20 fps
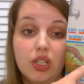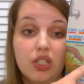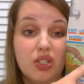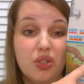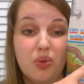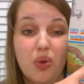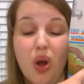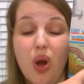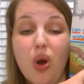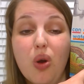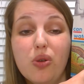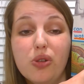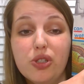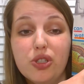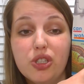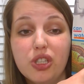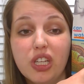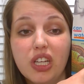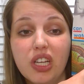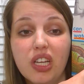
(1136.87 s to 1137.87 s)
do
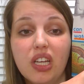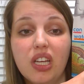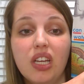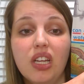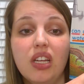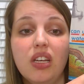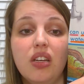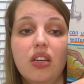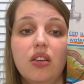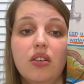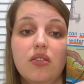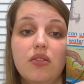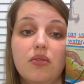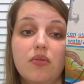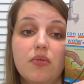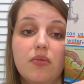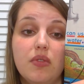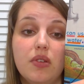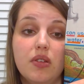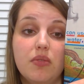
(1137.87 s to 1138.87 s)
ocean.
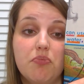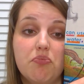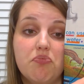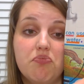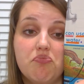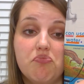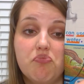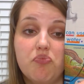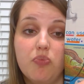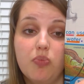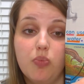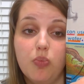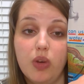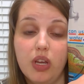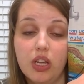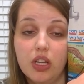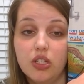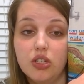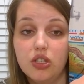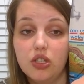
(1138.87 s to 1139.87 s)

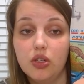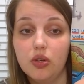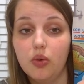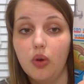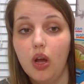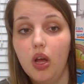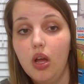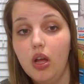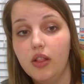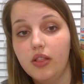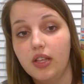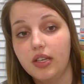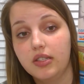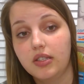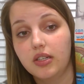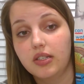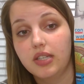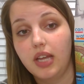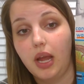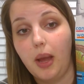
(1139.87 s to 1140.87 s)
We could do,
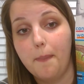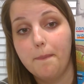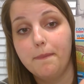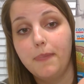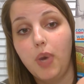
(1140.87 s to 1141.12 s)
this looks like a